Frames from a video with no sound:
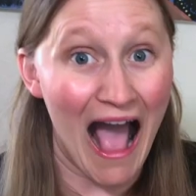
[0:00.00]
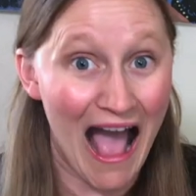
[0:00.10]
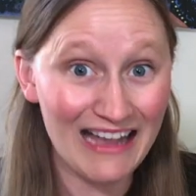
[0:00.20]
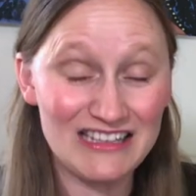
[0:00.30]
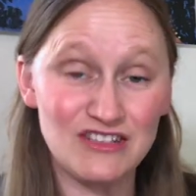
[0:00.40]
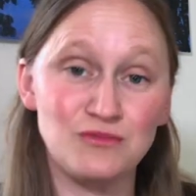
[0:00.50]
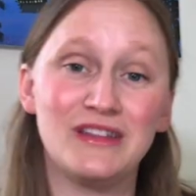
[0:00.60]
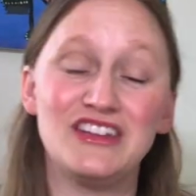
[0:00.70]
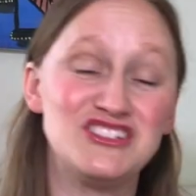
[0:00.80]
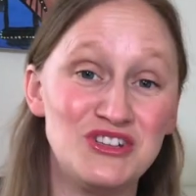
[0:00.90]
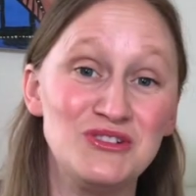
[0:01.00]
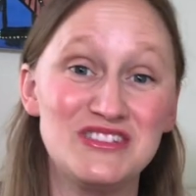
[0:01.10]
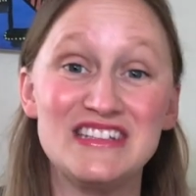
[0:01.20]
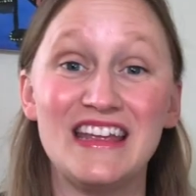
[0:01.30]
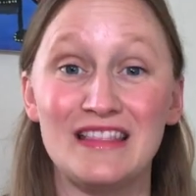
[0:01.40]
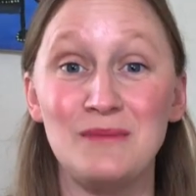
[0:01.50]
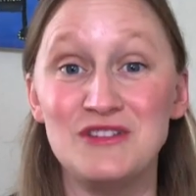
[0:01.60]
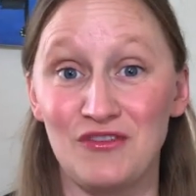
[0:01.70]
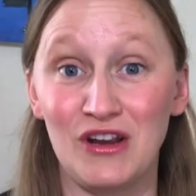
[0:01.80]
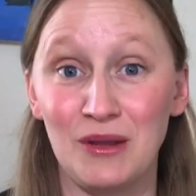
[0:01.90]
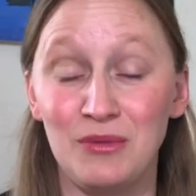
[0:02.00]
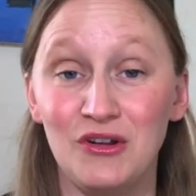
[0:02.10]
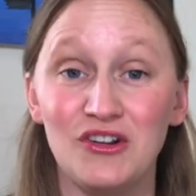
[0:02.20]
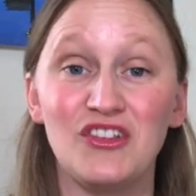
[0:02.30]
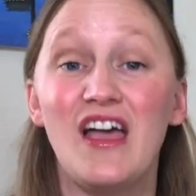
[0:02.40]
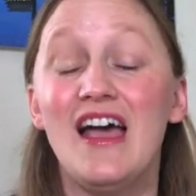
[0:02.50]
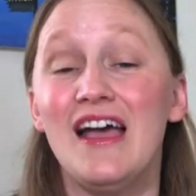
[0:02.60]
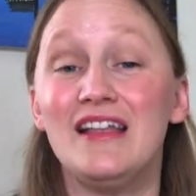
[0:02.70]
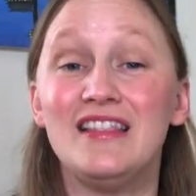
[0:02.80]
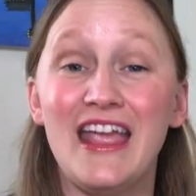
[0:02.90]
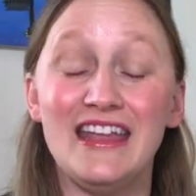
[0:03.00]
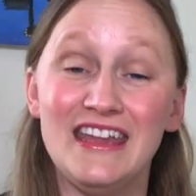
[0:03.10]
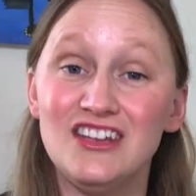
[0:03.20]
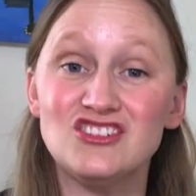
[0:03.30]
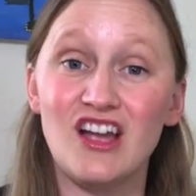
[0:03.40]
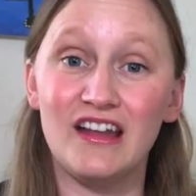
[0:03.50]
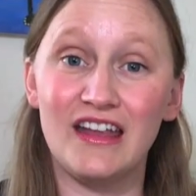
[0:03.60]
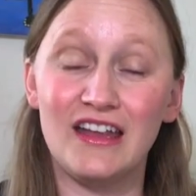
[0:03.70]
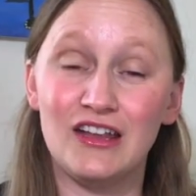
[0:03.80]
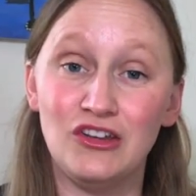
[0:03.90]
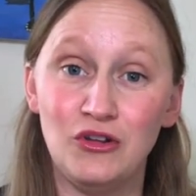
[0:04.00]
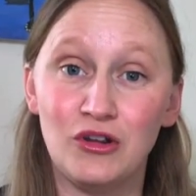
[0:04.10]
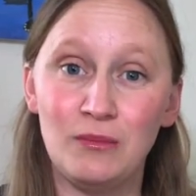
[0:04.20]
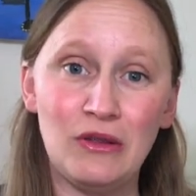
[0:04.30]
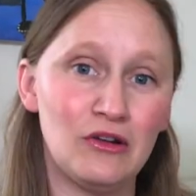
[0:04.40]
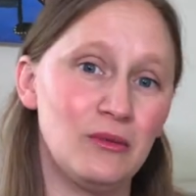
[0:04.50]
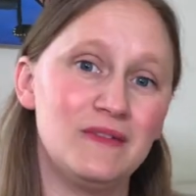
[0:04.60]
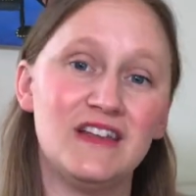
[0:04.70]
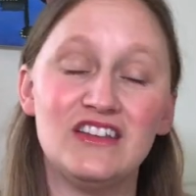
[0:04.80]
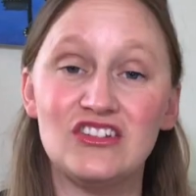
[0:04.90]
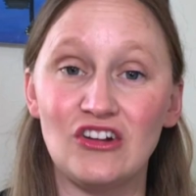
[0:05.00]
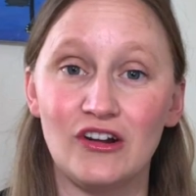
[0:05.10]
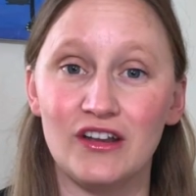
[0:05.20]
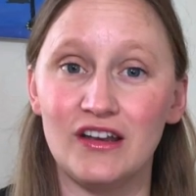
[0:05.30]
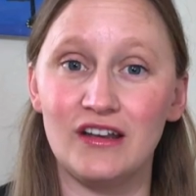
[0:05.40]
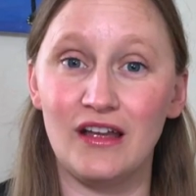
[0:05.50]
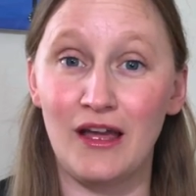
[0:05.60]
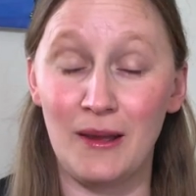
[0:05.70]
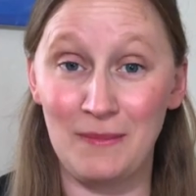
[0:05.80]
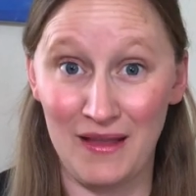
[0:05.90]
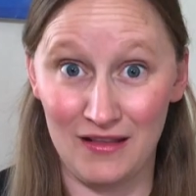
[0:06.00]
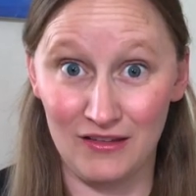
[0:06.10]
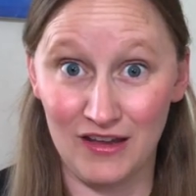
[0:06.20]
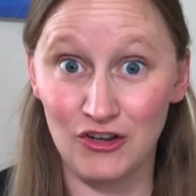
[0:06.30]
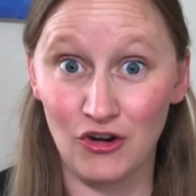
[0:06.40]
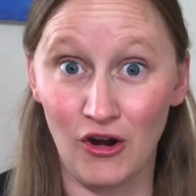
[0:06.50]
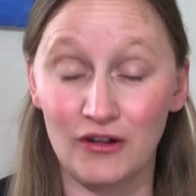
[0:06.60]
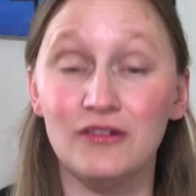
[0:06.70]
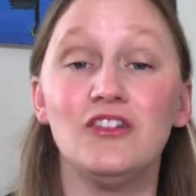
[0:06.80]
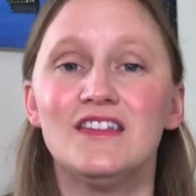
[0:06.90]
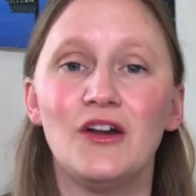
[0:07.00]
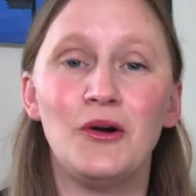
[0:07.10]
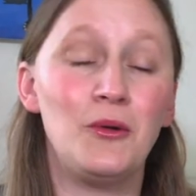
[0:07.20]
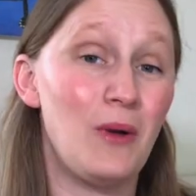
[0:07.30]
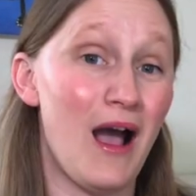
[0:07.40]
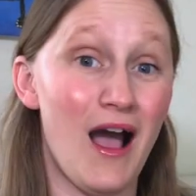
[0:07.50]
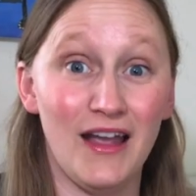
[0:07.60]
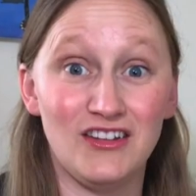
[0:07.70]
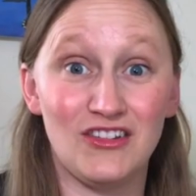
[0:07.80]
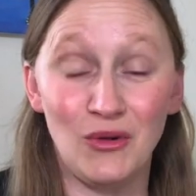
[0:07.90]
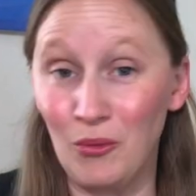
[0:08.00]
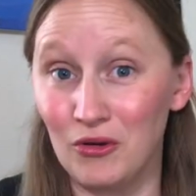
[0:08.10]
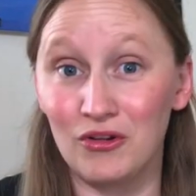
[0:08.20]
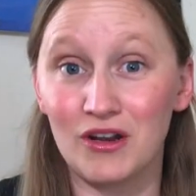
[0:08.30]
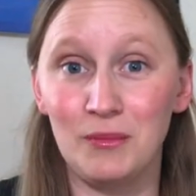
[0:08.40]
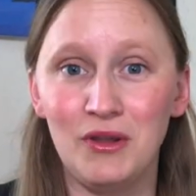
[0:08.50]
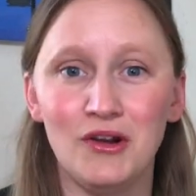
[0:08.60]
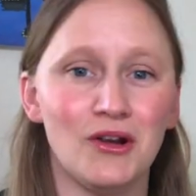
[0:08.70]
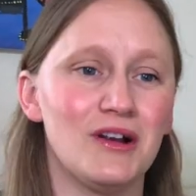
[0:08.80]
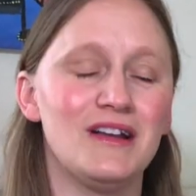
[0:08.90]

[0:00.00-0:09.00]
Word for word: I didn't really choose to get them different computers. They each got a new computer when they started um, kindergarten. So I just ordered a computer.